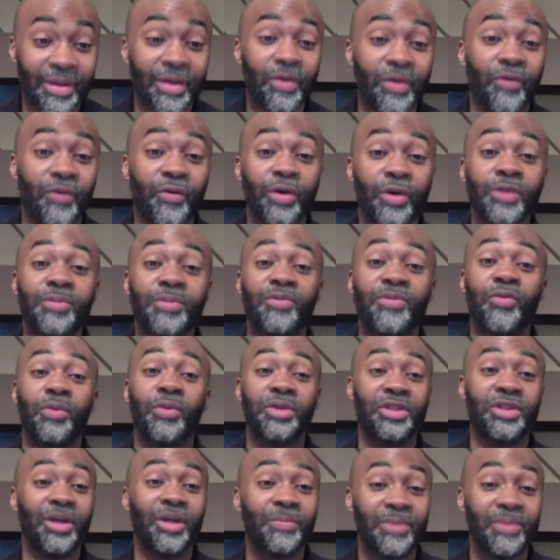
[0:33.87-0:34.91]
First, before we
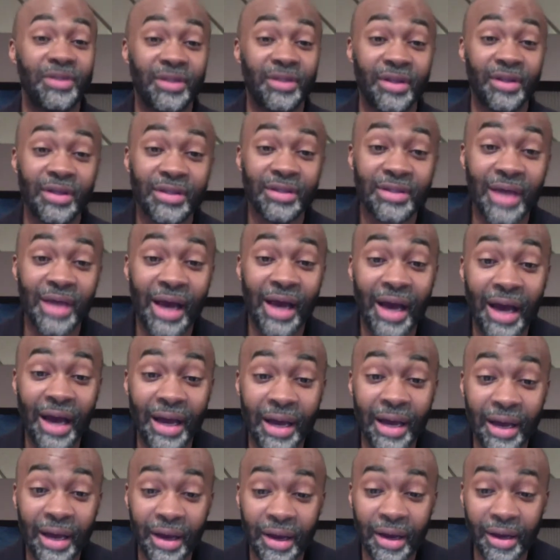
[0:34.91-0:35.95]
jump into this,
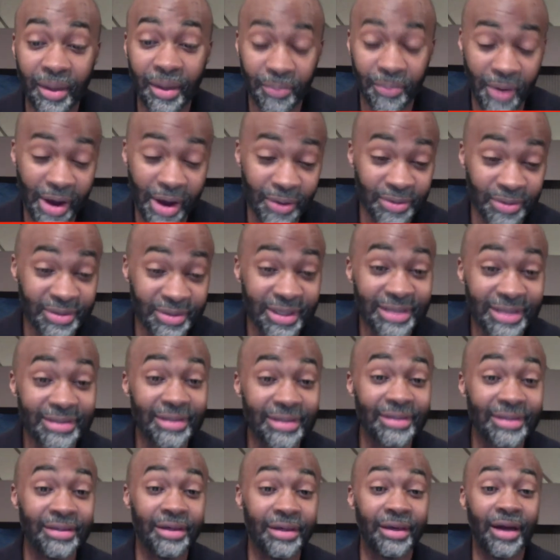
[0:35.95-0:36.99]
I'm probably going to say this
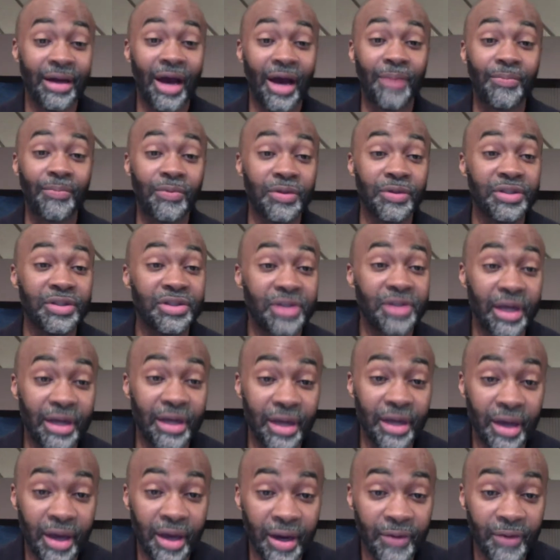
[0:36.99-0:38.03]
at the end. I appreciate
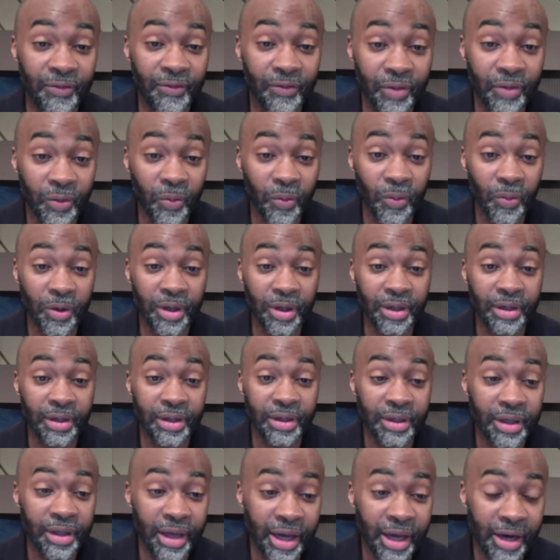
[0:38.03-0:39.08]
everyone
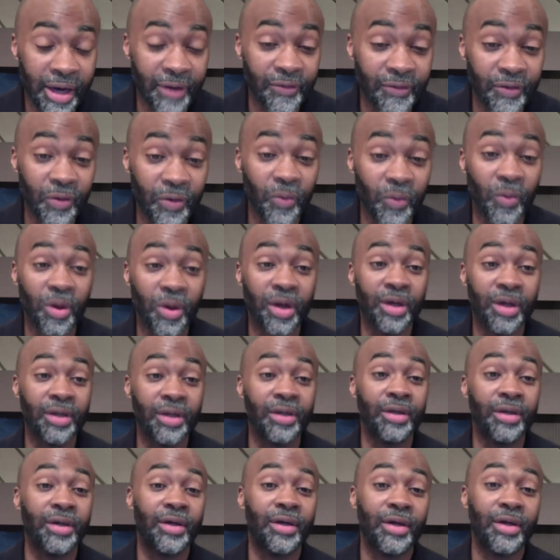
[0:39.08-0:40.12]

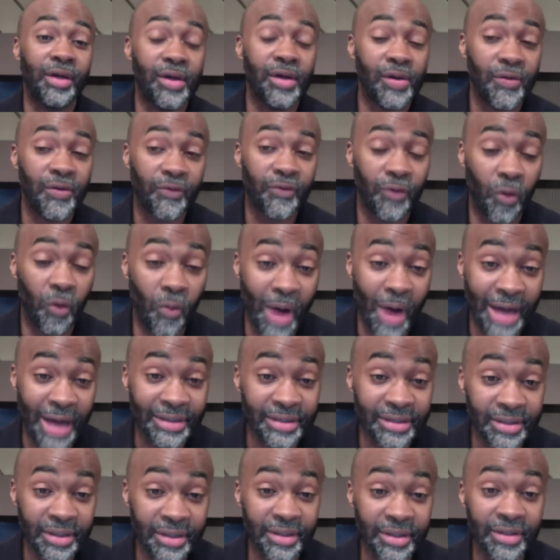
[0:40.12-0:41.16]
for
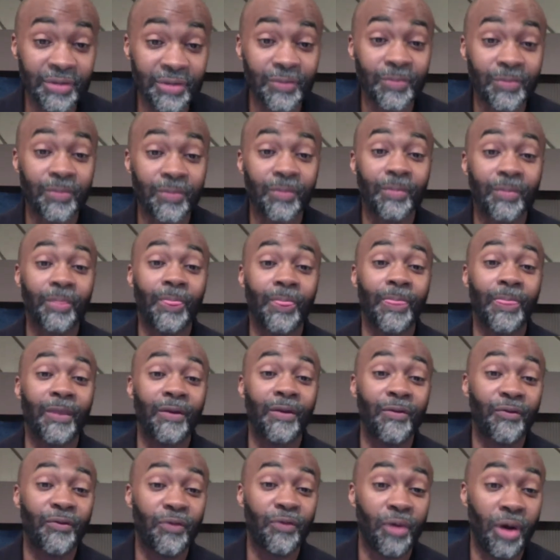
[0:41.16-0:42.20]
watching,
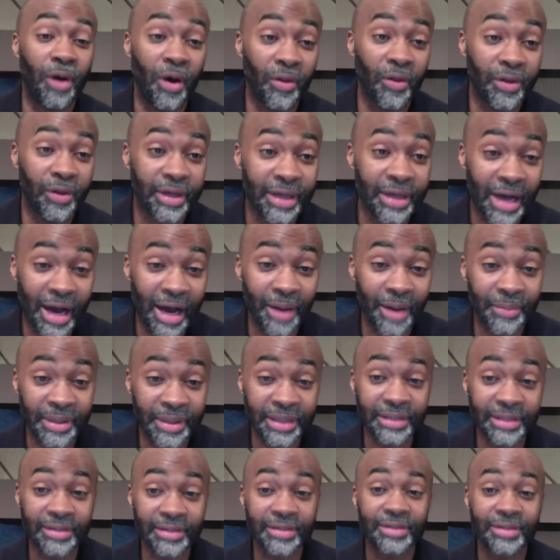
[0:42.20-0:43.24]
for all the
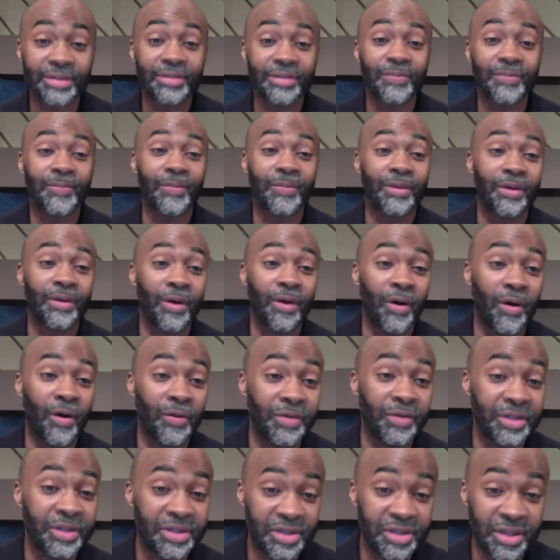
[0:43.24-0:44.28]
comments, all
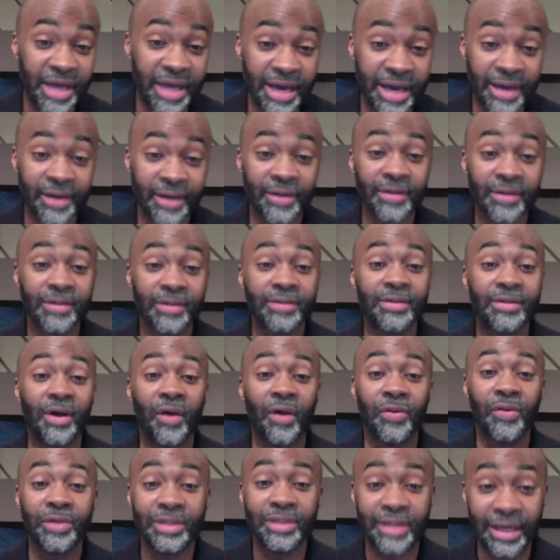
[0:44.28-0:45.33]
the shares, all
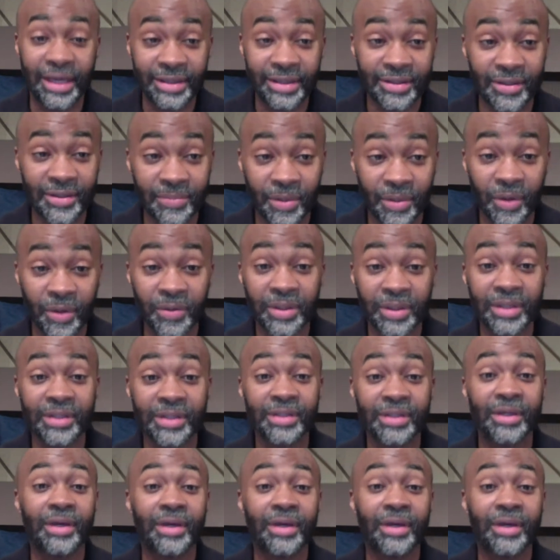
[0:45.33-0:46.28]
the testimonies.